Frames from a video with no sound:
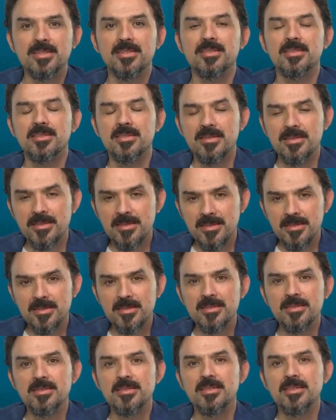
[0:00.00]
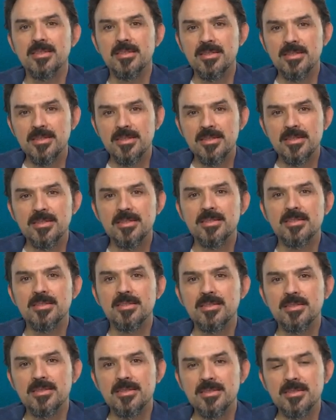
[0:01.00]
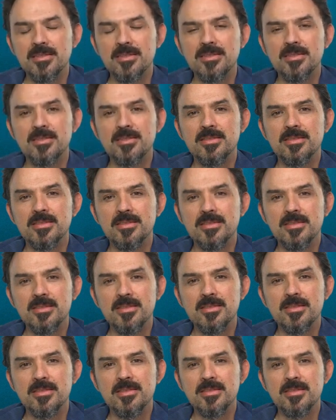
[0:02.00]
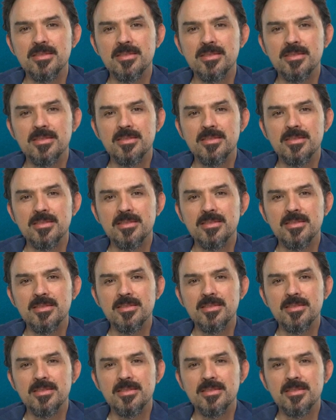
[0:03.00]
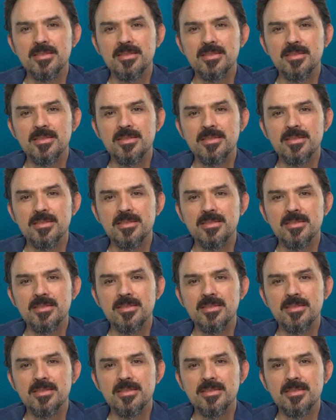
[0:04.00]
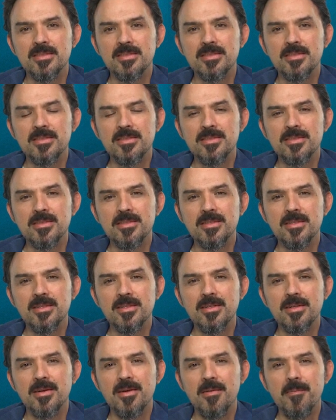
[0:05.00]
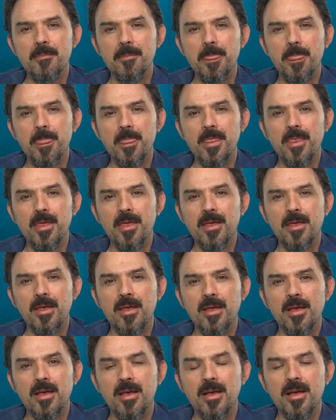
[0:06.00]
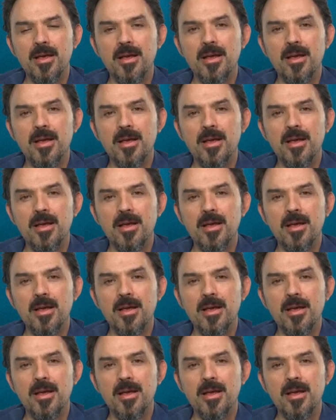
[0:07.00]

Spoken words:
(not speaking)